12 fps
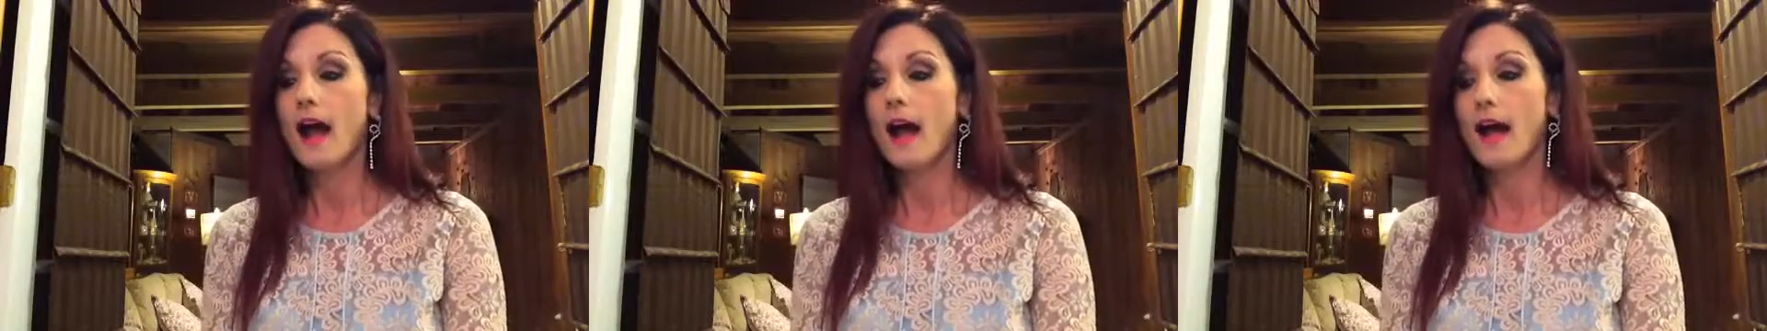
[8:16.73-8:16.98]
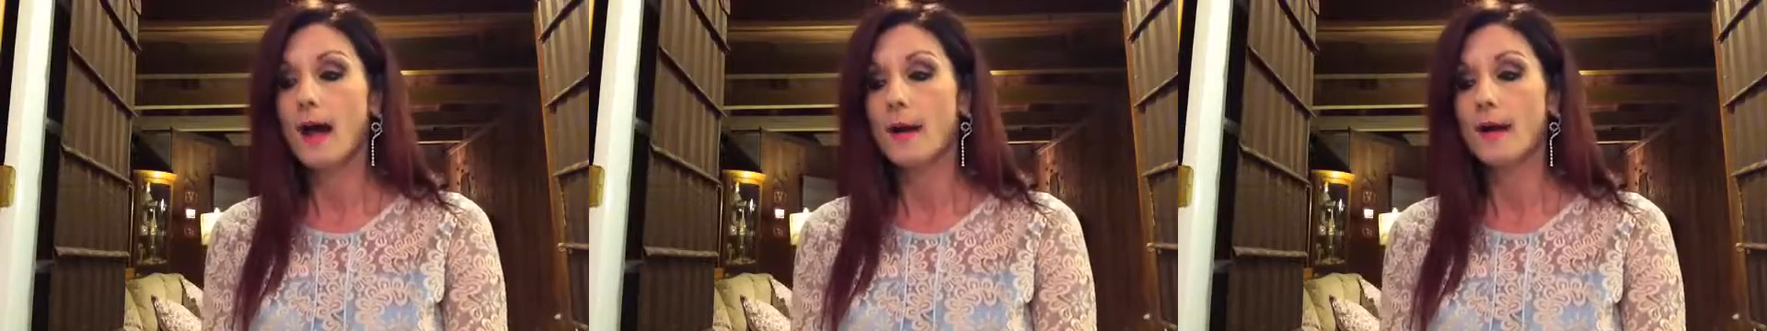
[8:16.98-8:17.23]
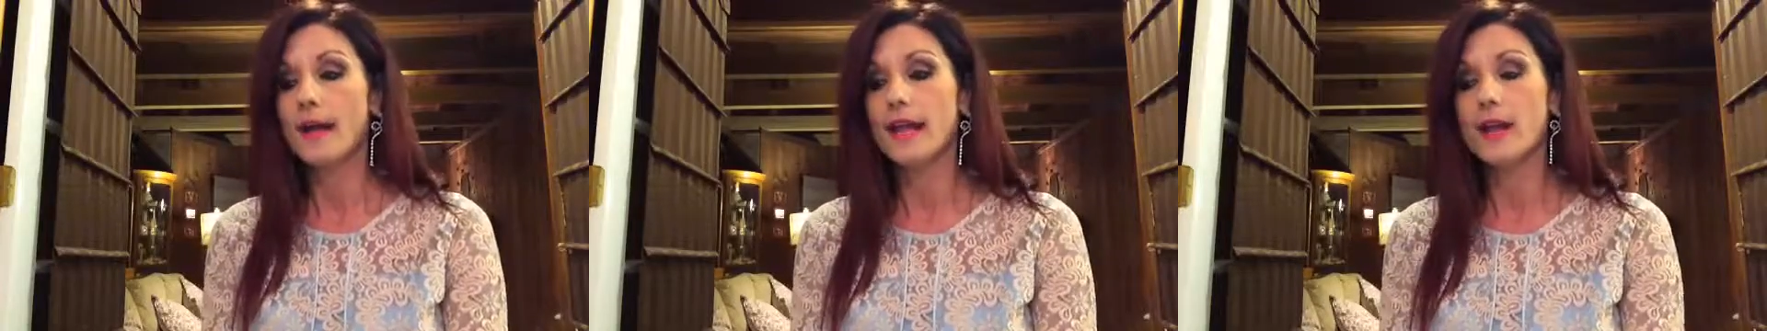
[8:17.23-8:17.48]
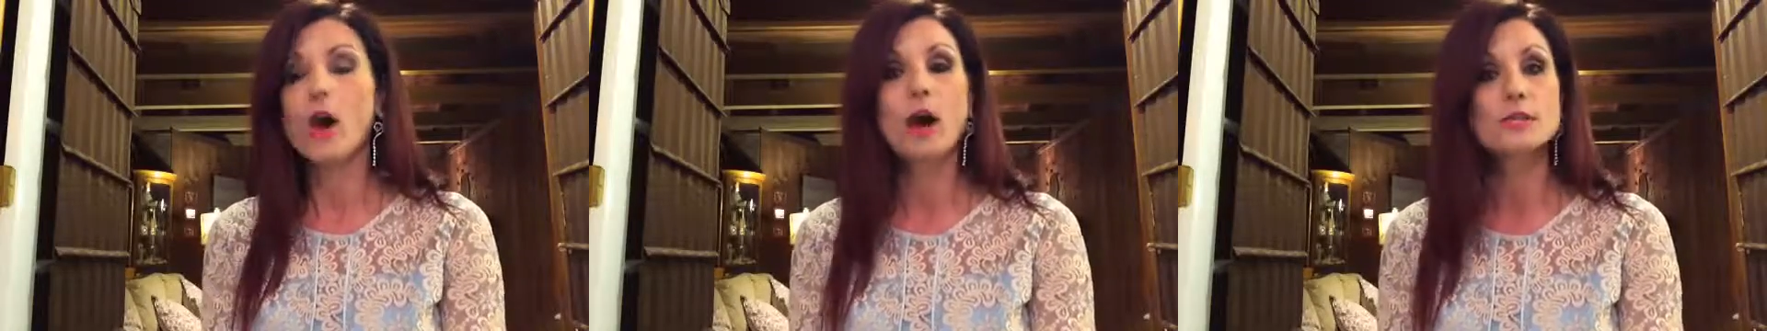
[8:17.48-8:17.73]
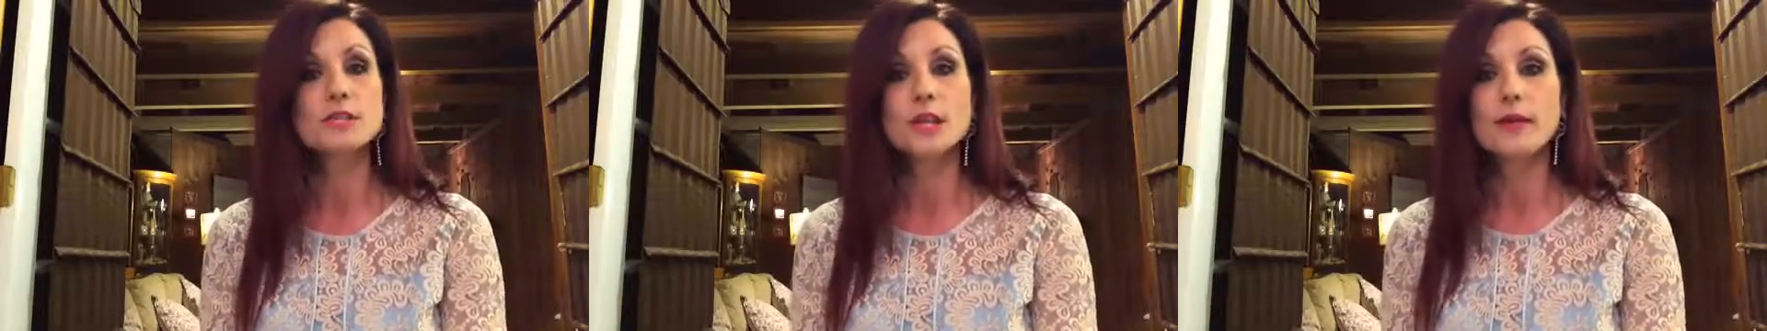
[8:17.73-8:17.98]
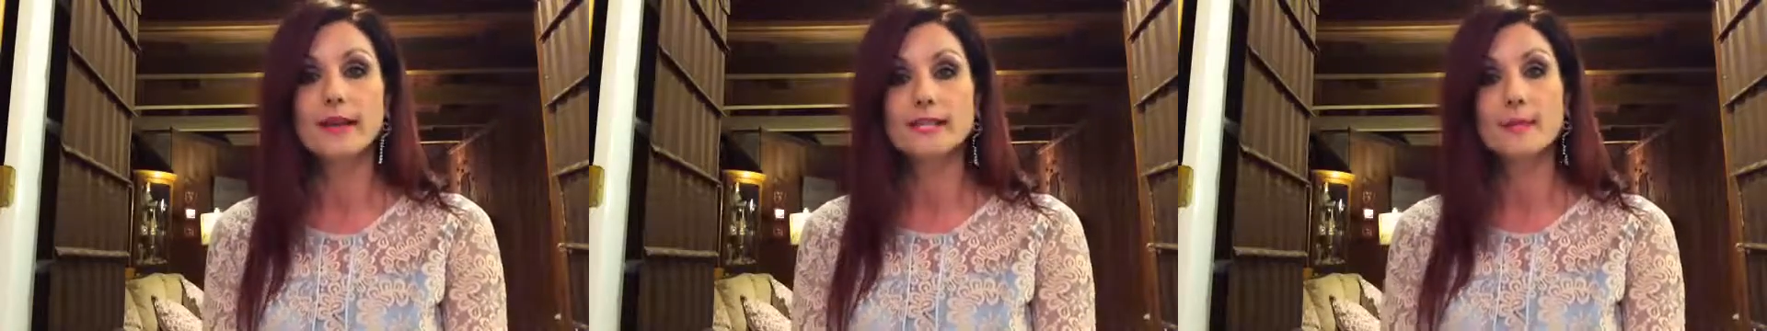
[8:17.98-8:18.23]
And
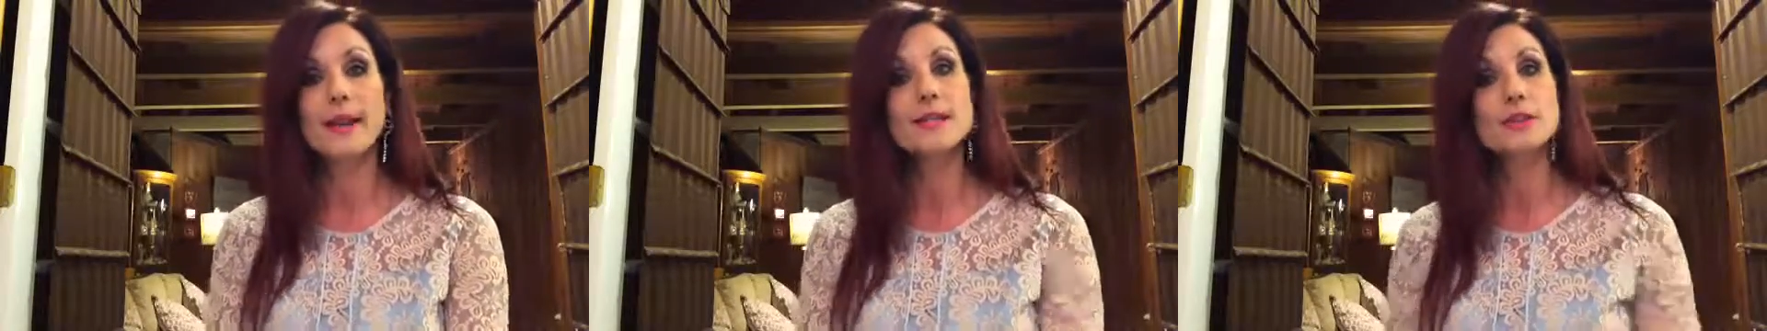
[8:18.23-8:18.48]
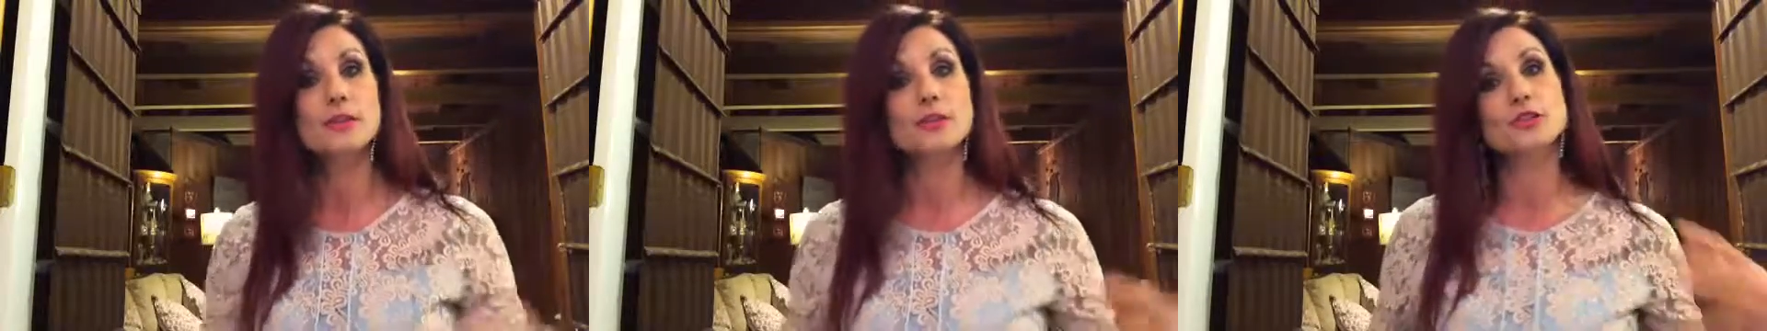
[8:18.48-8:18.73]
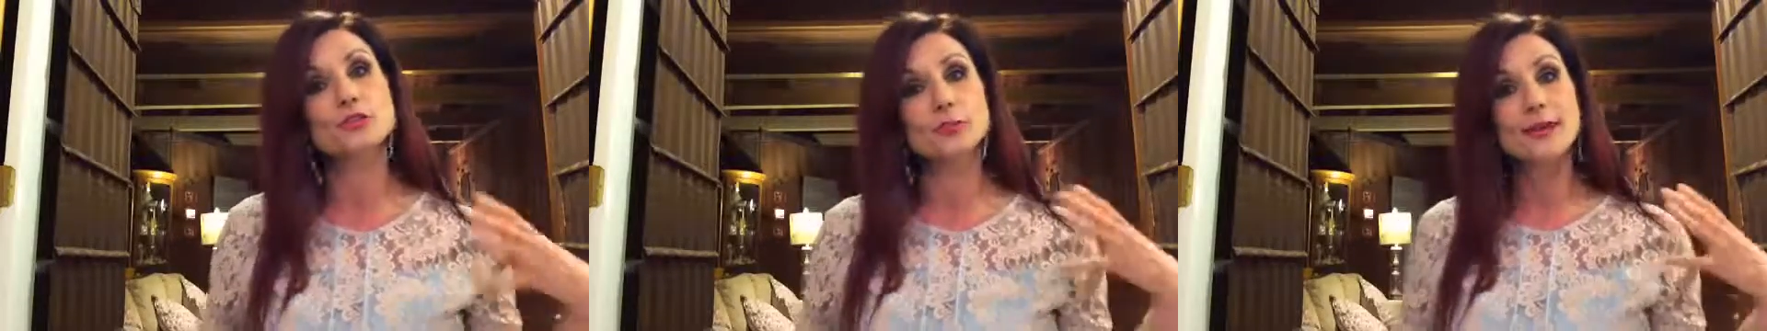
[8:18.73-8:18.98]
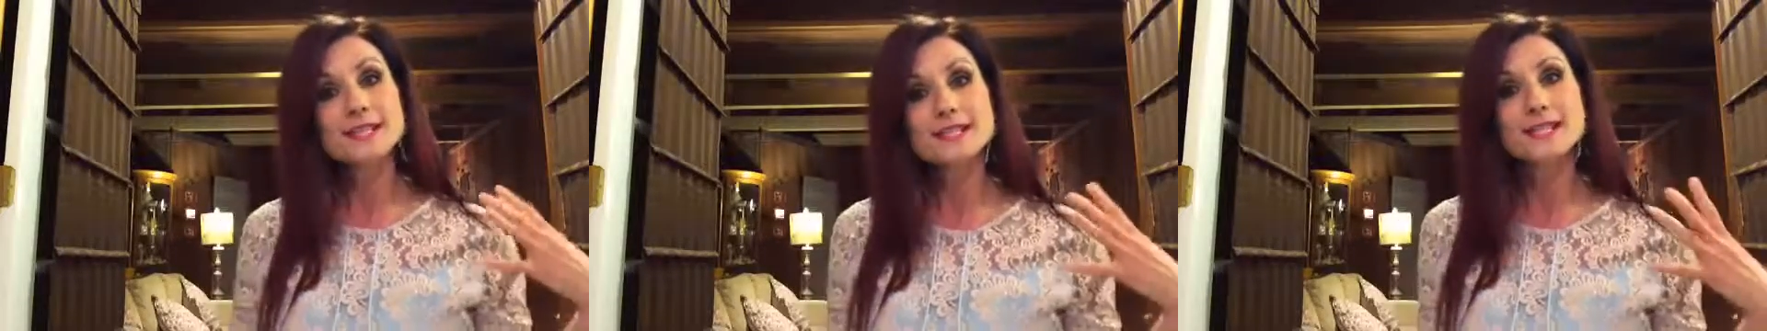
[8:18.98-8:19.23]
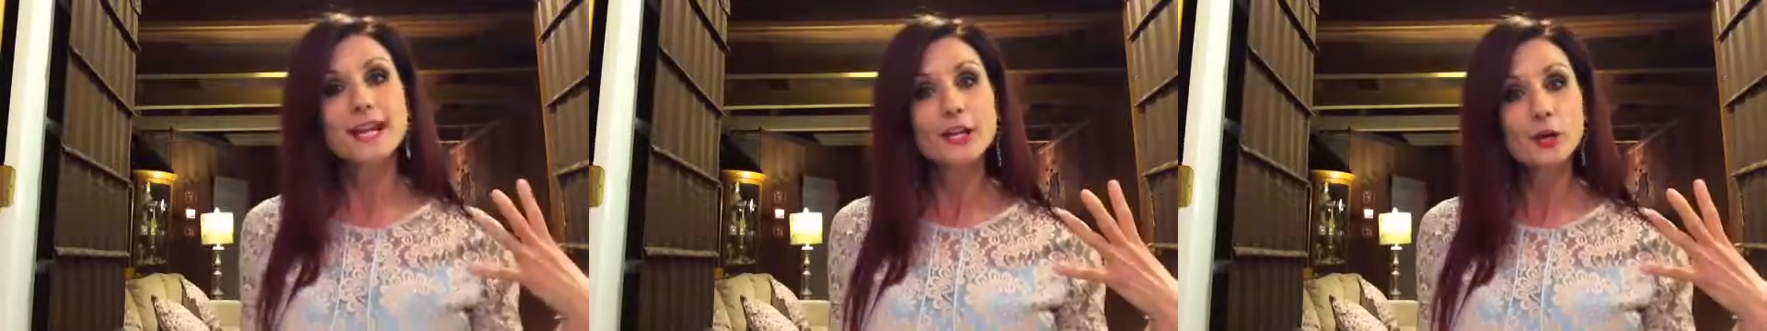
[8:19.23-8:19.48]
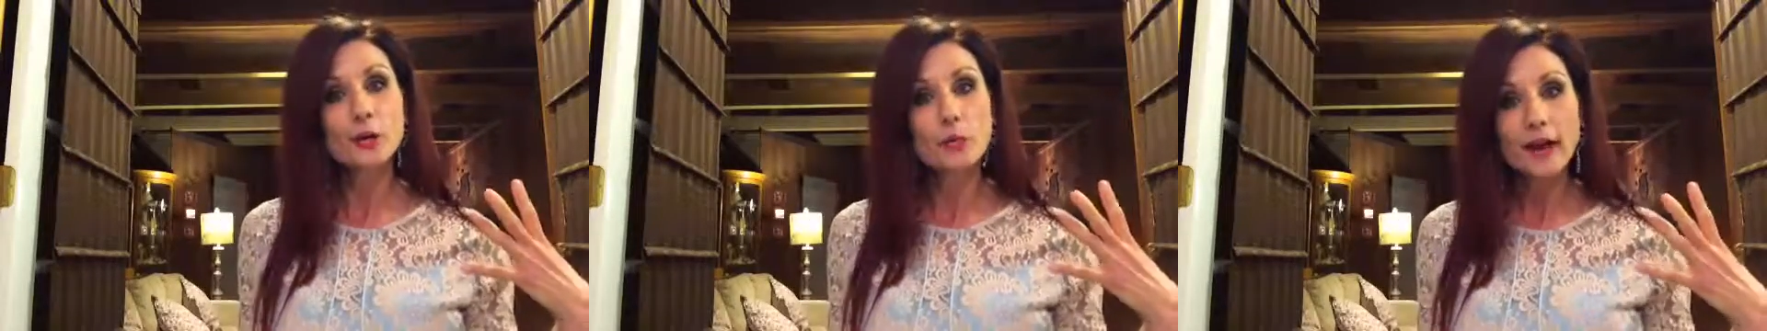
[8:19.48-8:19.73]
also it depends on the dress that
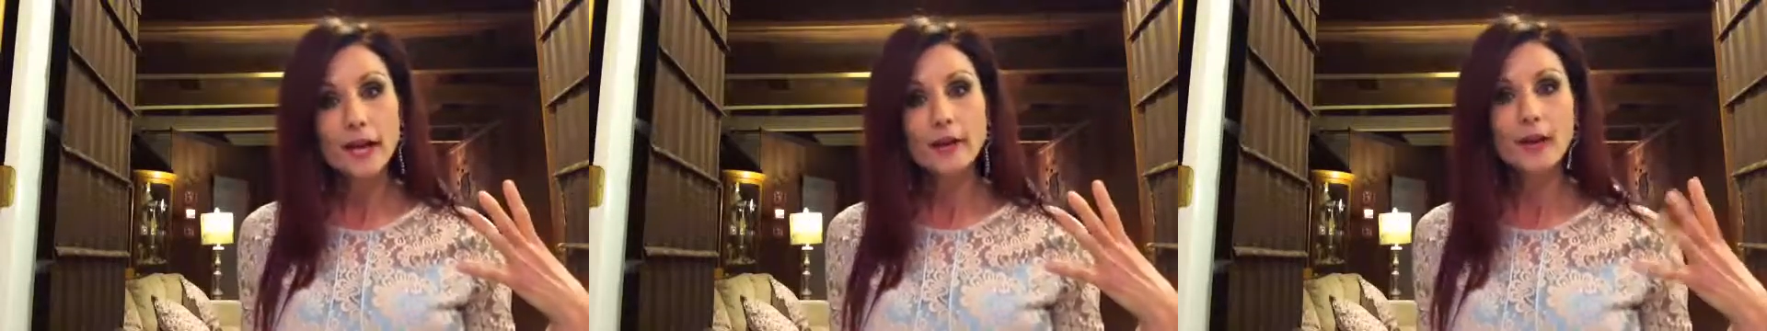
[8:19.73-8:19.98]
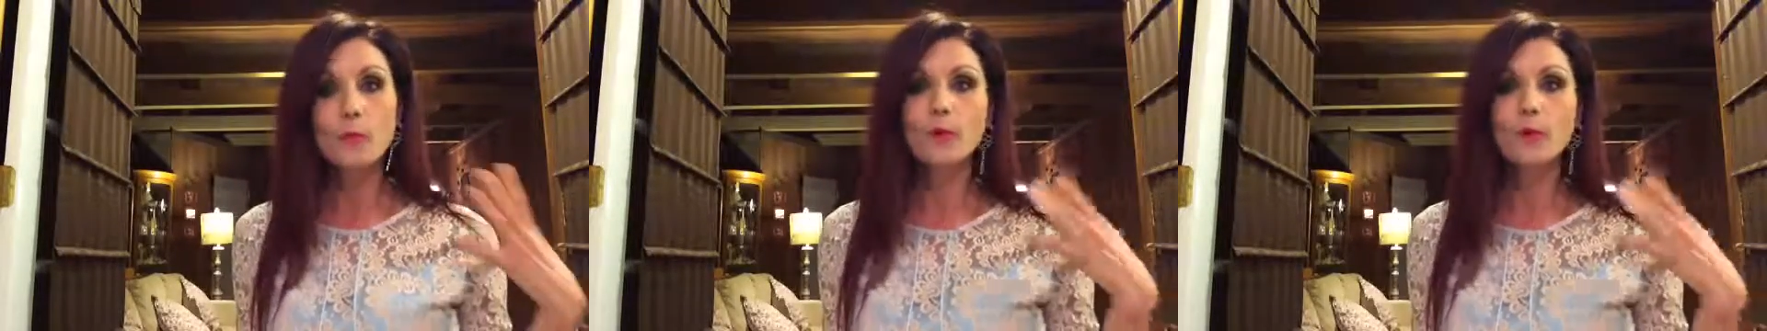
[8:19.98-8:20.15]
you're wearing,